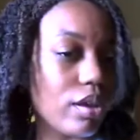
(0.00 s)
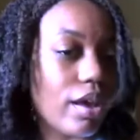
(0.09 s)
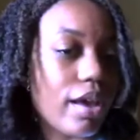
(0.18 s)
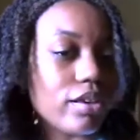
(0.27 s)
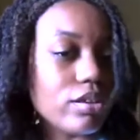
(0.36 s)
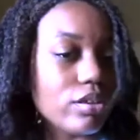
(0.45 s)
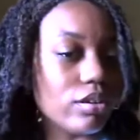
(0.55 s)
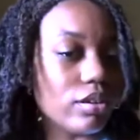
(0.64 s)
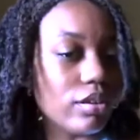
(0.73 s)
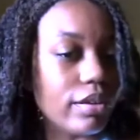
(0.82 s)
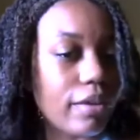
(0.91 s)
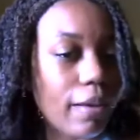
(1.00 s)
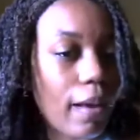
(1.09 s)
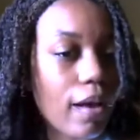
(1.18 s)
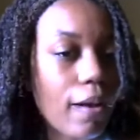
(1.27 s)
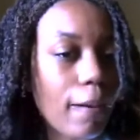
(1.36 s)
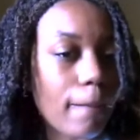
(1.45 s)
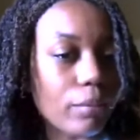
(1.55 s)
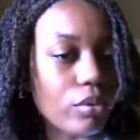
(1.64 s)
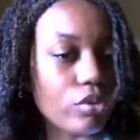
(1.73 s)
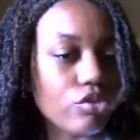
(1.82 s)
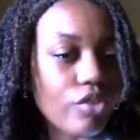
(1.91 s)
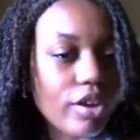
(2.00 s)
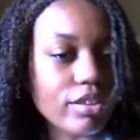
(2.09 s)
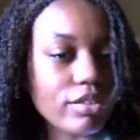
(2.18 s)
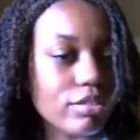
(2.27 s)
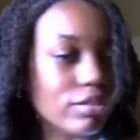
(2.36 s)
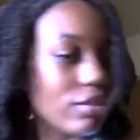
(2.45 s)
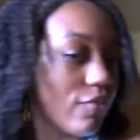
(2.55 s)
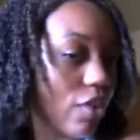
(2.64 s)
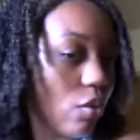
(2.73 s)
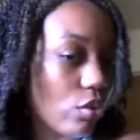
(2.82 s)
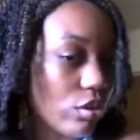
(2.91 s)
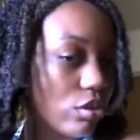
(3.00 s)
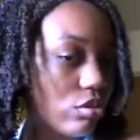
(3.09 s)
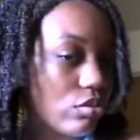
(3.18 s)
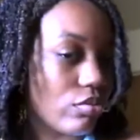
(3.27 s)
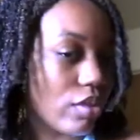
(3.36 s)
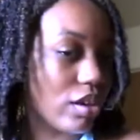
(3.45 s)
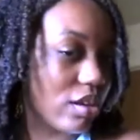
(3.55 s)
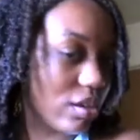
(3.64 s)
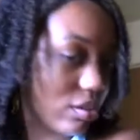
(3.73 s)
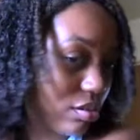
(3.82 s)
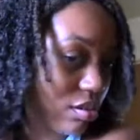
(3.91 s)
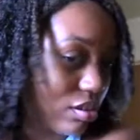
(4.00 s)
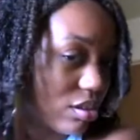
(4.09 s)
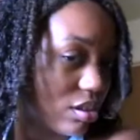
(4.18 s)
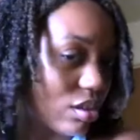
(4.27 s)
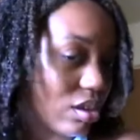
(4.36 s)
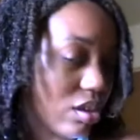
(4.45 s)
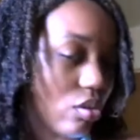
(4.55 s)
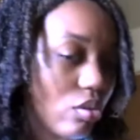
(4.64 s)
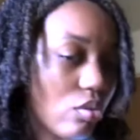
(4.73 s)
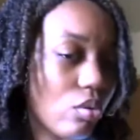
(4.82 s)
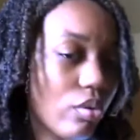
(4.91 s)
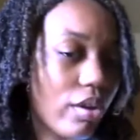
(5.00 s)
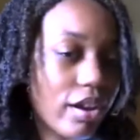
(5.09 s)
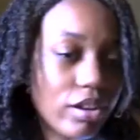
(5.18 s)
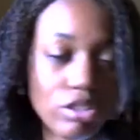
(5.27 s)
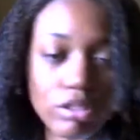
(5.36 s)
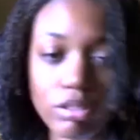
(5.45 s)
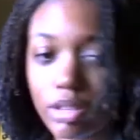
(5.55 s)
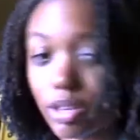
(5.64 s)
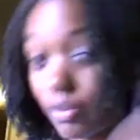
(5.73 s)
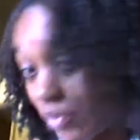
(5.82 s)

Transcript: I could blow dry this if I want to right now, or I could just let it